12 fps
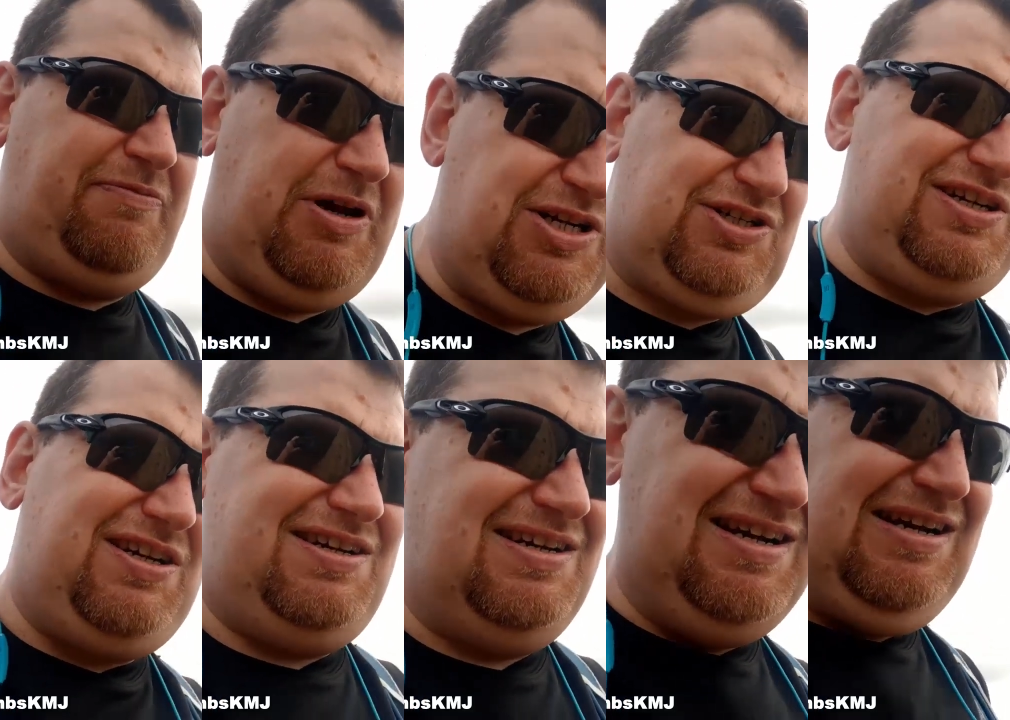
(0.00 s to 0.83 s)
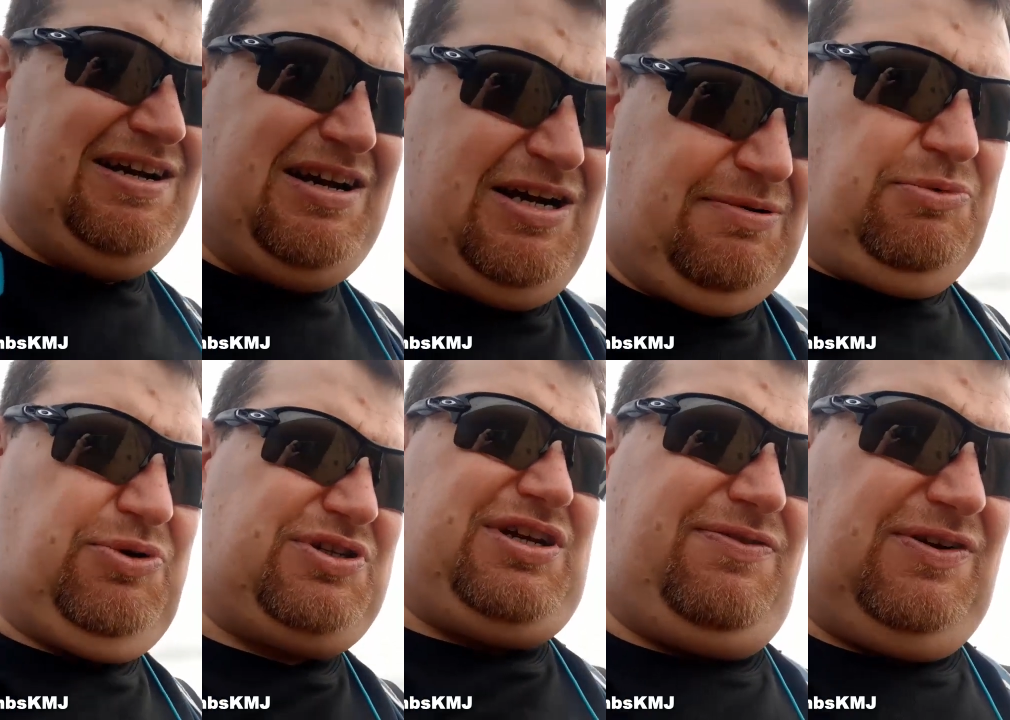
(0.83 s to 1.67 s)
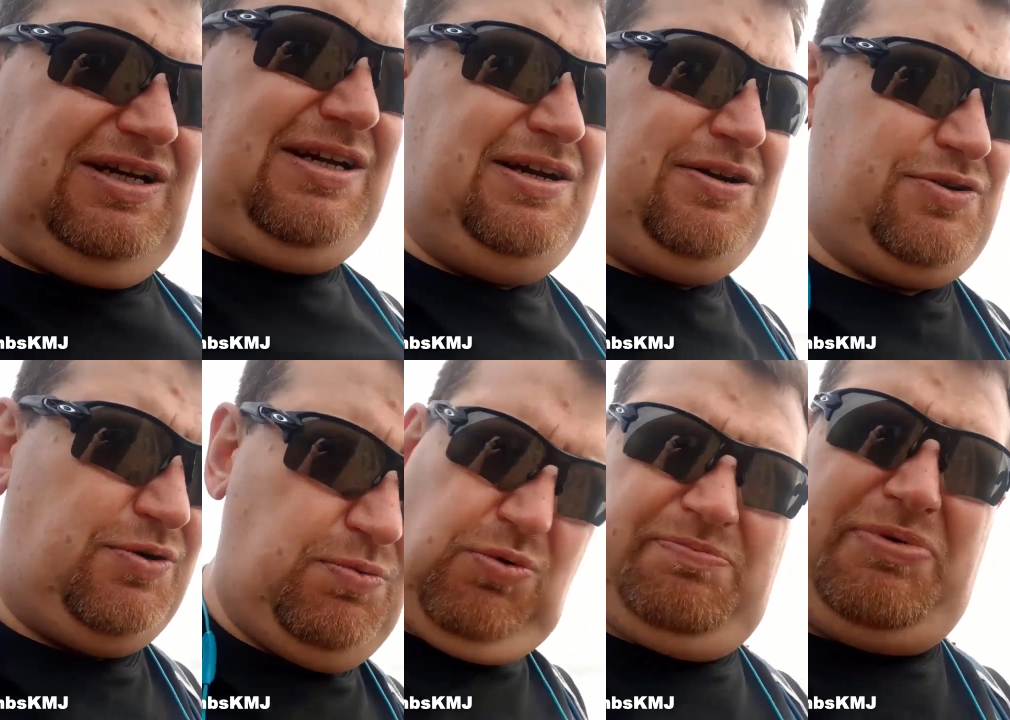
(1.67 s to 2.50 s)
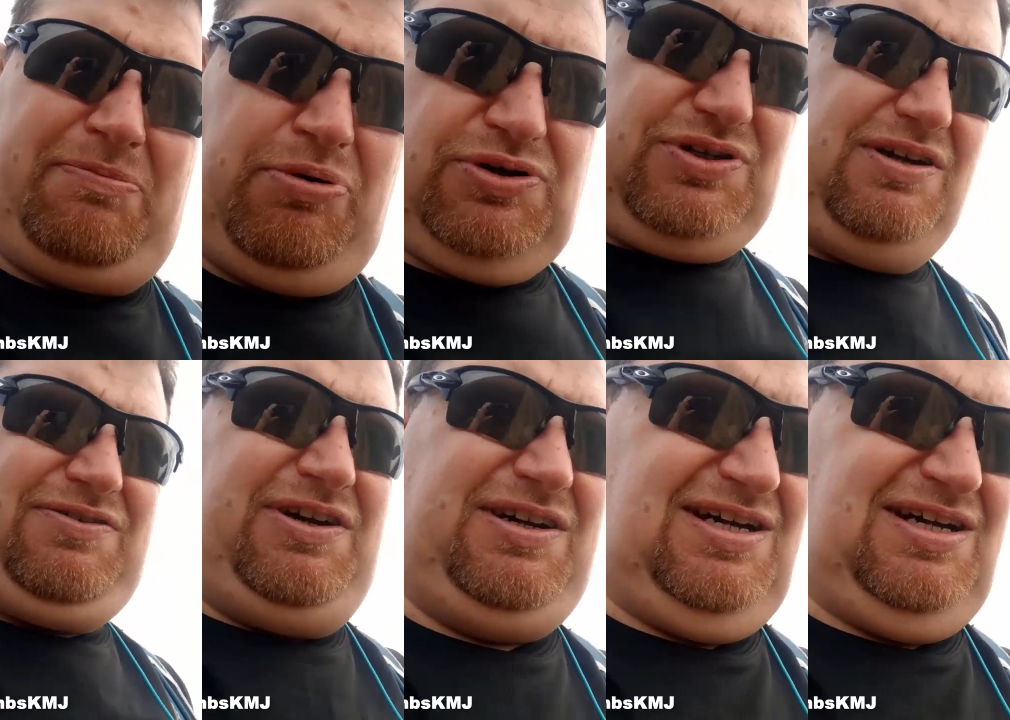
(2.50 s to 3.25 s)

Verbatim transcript: managed it most definitely. So one big positive.